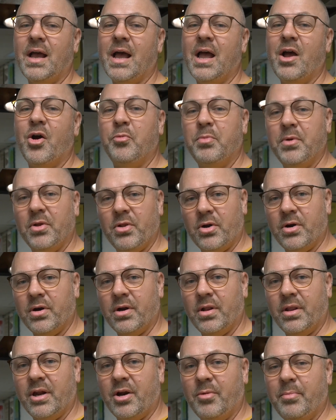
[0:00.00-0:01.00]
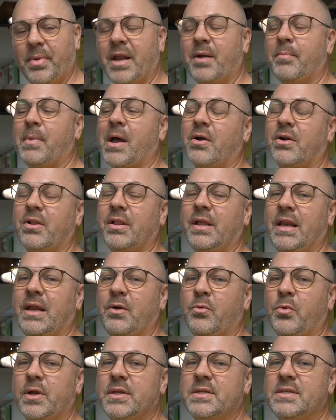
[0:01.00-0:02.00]
I hope you learned a little bit about
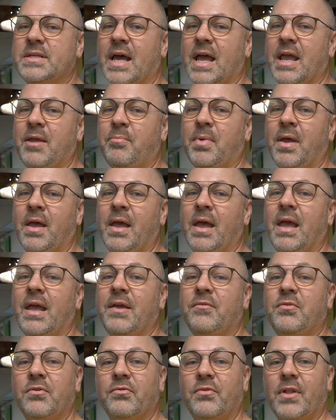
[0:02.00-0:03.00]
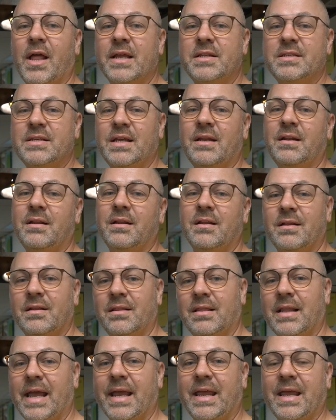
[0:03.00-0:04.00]
cleaning wood type. If you've liked it,
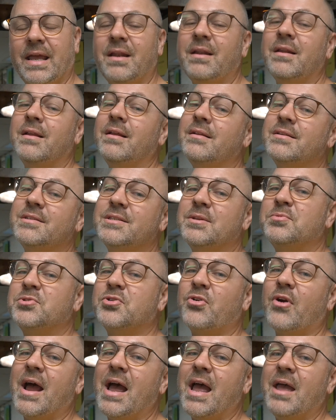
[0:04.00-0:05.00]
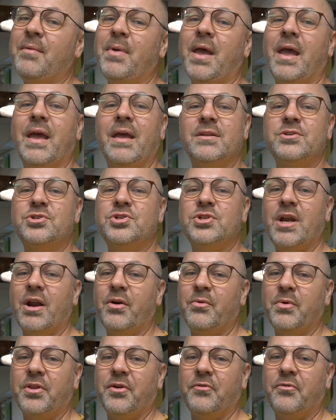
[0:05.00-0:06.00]
like it, subscribe, and share
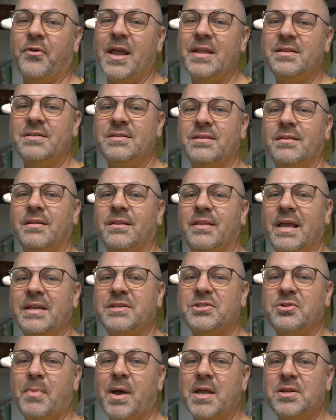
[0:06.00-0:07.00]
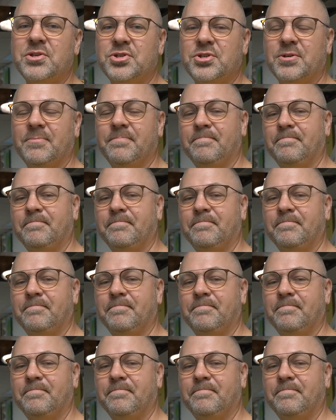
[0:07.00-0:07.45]
it with your friends. Thanks so much.